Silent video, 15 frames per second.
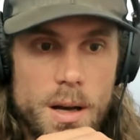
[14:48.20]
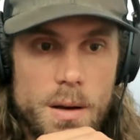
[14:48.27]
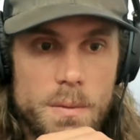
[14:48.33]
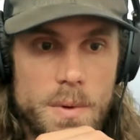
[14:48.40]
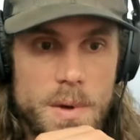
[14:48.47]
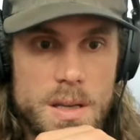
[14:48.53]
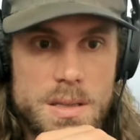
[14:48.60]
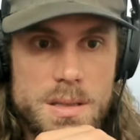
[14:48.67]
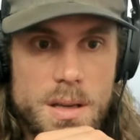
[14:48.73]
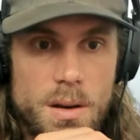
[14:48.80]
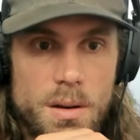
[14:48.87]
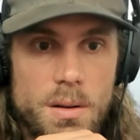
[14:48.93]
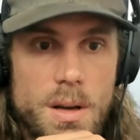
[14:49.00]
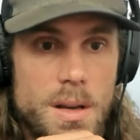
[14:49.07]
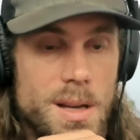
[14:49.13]
And
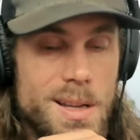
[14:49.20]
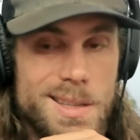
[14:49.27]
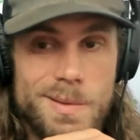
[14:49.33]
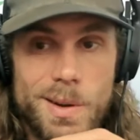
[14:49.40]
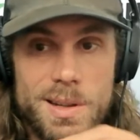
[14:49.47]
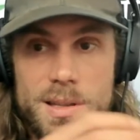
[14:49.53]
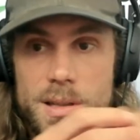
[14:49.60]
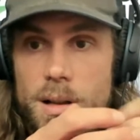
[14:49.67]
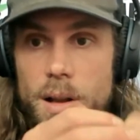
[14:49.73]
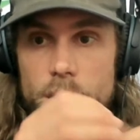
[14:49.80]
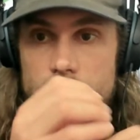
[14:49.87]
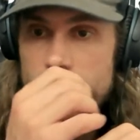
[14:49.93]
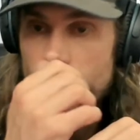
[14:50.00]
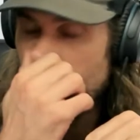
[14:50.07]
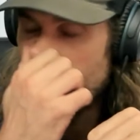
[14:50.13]
so it's about as
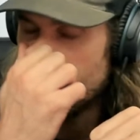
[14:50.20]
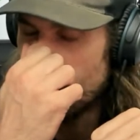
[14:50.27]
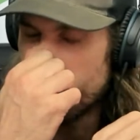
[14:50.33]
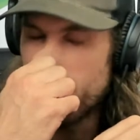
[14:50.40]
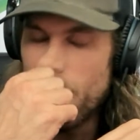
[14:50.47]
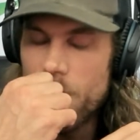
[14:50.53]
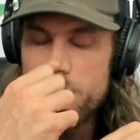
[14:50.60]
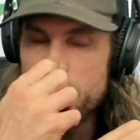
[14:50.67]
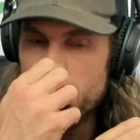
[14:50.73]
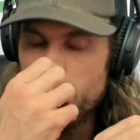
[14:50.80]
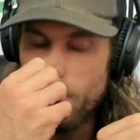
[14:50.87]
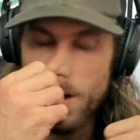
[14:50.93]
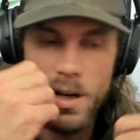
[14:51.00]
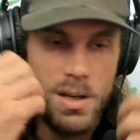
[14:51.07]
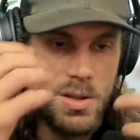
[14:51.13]
close to one-to-one coaching. We're
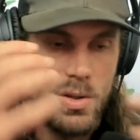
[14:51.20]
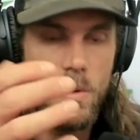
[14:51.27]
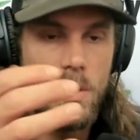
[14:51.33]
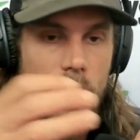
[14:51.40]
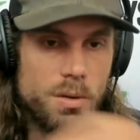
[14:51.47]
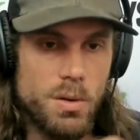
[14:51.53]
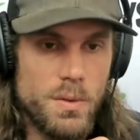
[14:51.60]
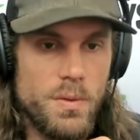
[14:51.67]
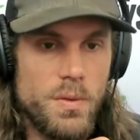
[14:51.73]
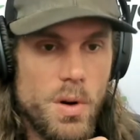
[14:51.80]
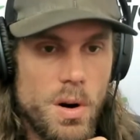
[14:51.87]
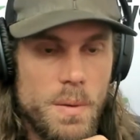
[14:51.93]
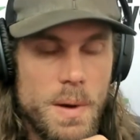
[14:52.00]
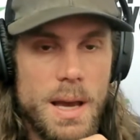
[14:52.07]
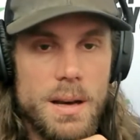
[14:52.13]
going to do it in a group
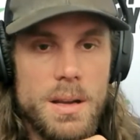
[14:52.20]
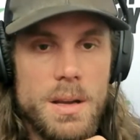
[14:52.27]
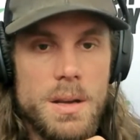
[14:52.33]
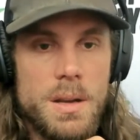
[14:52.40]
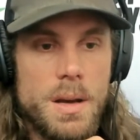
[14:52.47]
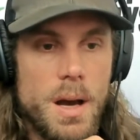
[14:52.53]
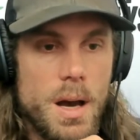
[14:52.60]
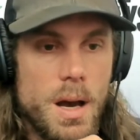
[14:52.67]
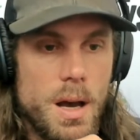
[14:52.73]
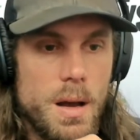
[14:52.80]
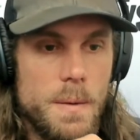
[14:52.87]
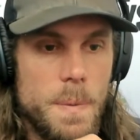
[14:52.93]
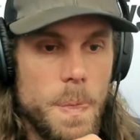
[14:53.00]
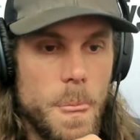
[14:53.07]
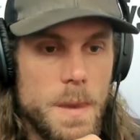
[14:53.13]
format
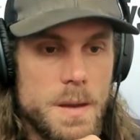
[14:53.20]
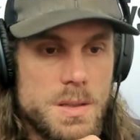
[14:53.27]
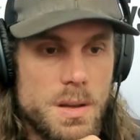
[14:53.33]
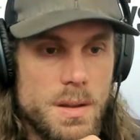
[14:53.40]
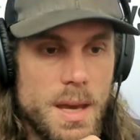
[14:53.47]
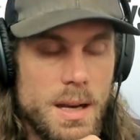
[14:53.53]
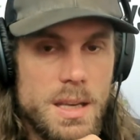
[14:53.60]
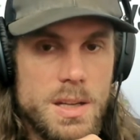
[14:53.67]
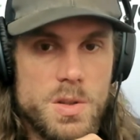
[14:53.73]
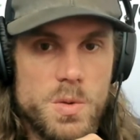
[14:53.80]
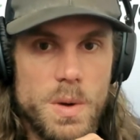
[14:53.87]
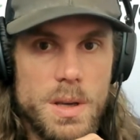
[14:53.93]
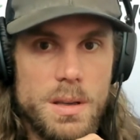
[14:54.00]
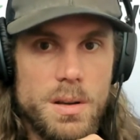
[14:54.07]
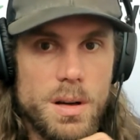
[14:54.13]
so that each
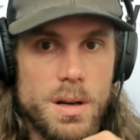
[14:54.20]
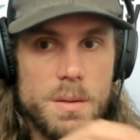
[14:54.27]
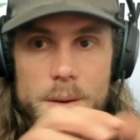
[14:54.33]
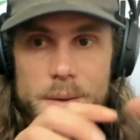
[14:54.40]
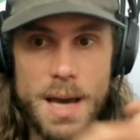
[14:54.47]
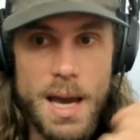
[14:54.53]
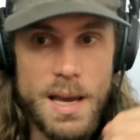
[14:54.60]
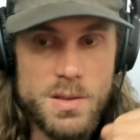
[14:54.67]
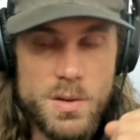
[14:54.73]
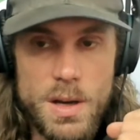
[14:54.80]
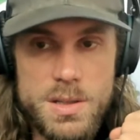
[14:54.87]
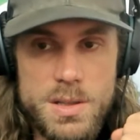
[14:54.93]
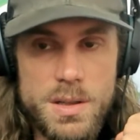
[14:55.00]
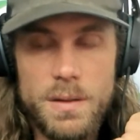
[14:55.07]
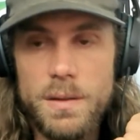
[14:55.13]
week you're going to be able to ask
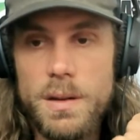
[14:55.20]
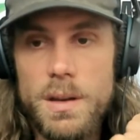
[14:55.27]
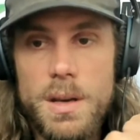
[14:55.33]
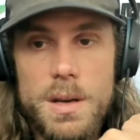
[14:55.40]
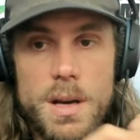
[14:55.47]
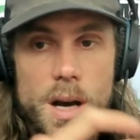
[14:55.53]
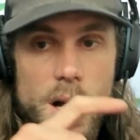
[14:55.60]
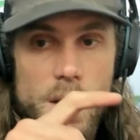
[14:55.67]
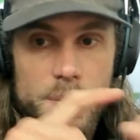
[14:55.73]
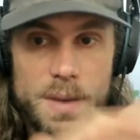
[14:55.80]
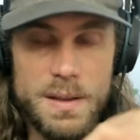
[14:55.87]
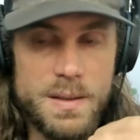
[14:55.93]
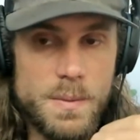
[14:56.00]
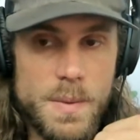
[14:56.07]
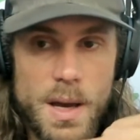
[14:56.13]
questions,
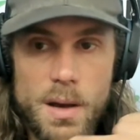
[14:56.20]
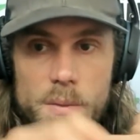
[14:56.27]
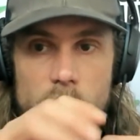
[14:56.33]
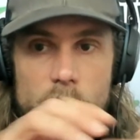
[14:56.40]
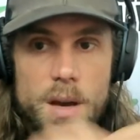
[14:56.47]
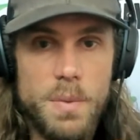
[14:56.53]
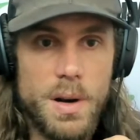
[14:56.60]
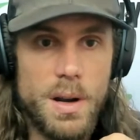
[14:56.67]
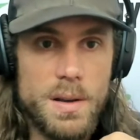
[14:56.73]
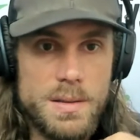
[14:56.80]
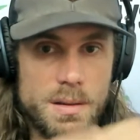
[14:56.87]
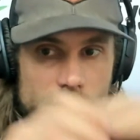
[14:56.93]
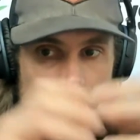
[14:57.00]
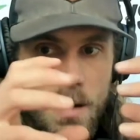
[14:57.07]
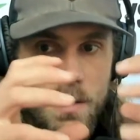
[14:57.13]
get some help, but
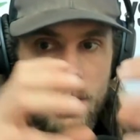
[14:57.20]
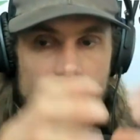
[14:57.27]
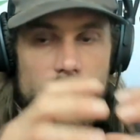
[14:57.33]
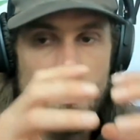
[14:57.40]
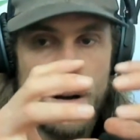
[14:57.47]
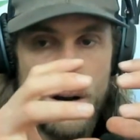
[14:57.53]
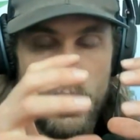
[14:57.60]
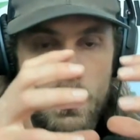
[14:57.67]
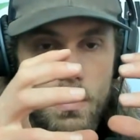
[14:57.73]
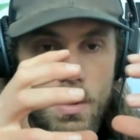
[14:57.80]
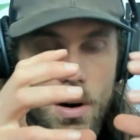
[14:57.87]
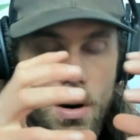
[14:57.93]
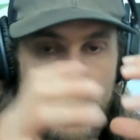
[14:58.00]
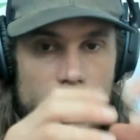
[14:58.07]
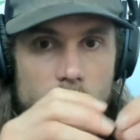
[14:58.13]
also kind of figure out
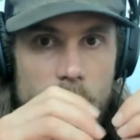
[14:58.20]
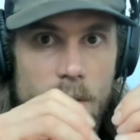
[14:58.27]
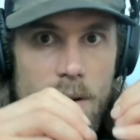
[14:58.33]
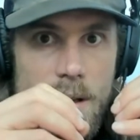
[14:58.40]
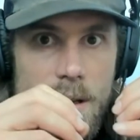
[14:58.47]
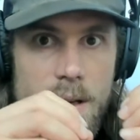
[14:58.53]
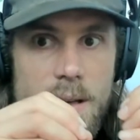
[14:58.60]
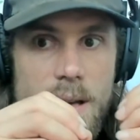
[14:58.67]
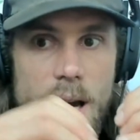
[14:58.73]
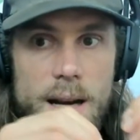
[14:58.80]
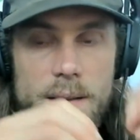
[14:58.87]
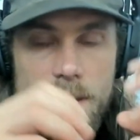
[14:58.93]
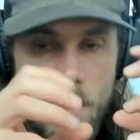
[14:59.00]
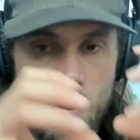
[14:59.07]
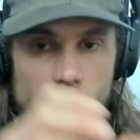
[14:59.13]
or really get
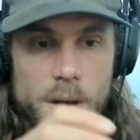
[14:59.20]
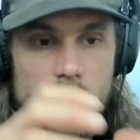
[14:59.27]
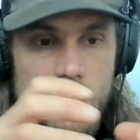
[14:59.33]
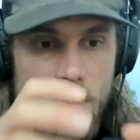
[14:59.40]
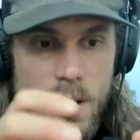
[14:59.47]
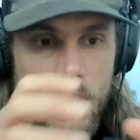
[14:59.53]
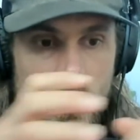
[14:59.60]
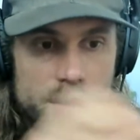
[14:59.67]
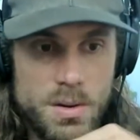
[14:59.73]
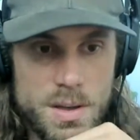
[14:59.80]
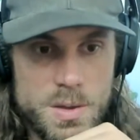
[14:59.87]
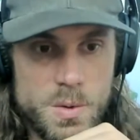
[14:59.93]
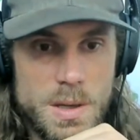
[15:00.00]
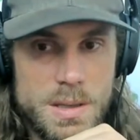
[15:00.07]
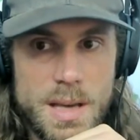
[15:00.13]
guidance on what you need to do
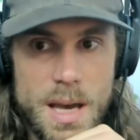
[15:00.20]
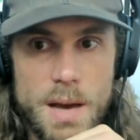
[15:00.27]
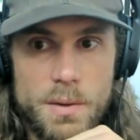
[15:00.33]
this week to have a